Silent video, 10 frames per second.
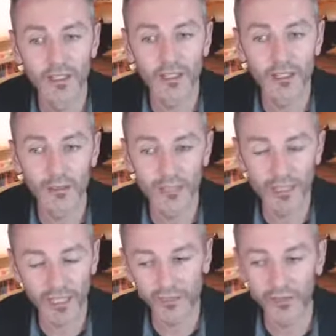And
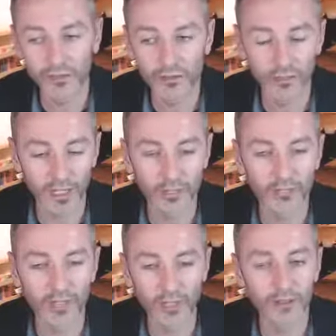she hadn't used cocaine
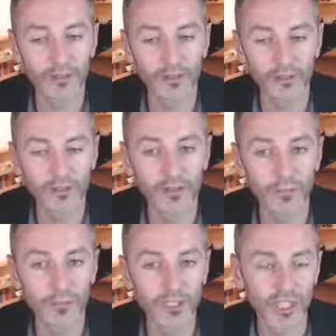for a long period of
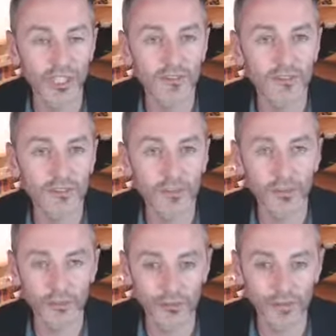time, but she had this dip
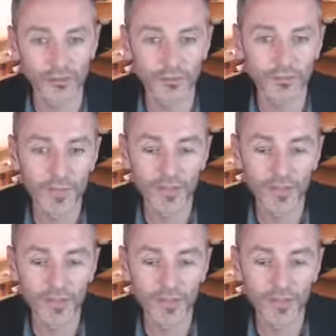on her nose.